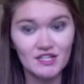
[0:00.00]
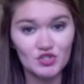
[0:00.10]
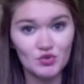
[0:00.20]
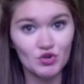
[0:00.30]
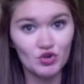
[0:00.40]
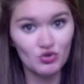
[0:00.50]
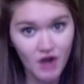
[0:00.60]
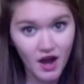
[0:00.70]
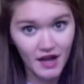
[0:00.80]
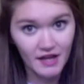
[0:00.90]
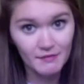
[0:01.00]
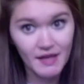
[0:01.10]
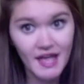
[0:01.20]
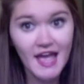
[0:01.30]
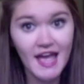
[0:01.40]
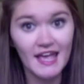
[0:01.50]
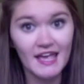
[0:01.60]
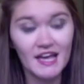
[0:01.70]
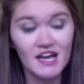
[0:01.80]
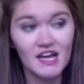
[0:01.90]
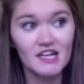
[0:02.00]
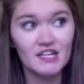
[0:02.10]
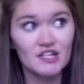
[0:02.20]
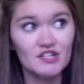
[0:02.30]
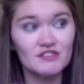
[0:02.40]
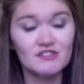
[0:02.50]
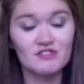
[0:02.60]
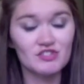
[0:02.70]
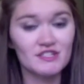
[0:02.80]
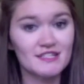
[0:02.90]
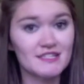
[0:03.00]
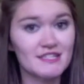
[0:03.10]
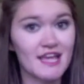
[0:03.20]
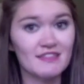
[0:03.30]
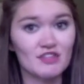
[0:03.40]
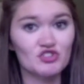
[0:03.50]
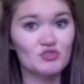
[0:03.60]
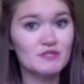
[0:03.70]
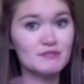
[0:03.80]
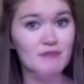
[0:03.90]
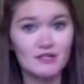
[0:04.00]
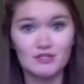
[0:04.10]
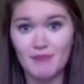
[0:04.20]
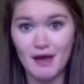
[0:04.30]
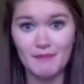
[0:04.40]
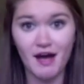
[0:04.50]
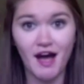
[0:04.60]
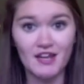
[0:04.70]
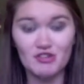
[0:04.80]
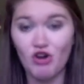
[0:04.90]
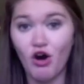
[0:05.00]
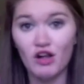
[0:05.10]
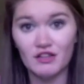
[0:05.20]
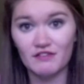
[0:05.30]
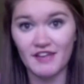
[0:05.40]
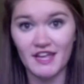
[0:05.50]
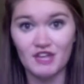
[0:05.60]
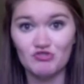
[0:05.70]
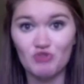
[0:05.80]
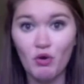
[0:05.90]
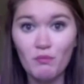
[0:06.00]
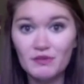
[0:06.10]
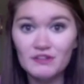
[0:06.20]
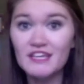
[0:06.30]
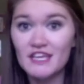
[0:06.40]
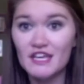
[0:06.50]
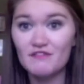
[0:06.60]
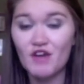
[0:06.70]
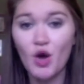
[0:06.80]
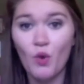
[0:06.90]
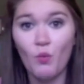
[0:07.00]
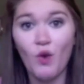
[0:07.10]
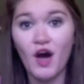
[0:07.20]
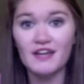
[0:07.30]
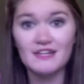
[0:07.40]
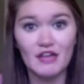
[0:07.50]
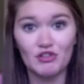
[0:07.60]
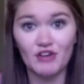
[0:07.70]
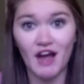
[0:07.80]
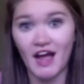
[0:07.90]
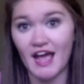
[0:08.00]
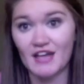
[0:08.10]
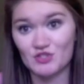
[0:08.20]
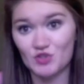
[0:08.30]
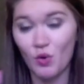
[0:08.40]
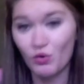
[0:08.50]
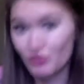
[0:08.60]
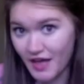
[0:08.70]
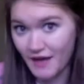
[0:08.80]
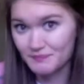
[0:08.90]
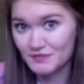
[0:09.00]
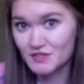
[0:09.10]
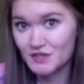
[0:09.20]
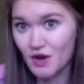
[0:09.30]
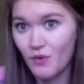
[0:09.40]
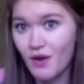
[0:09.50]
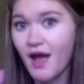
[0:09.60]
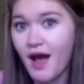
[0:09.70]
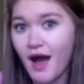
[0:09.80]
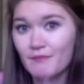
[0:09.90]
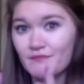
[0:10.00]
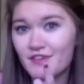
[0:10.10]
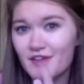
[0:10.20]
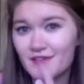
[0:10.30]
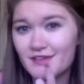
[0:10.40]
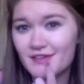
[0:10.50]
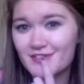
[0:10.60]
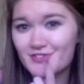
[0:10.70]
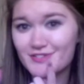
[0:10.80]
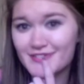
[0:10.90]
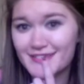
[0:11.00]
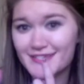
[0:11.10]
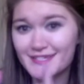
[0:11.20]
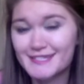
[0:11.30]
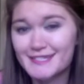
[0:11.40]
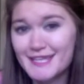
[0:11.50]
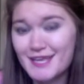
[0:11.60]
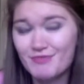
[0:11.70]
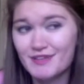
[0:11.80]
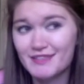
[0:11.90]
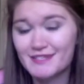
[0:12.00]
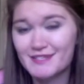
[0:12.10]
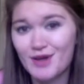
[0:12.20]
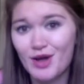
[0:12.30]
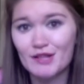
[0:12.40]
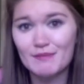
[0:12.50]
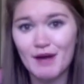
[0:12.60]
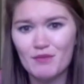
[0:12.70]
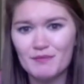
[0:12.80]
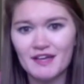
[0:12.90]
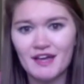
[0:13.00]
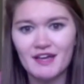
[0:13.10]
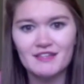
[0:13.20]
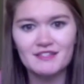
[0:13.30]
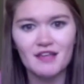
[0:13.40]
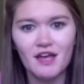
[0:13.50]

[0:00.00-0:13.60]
to a crime and she's saying that she was the mastermind behind all of it and don't believe what another guy has told them. So I'm very interested to see what this is all about because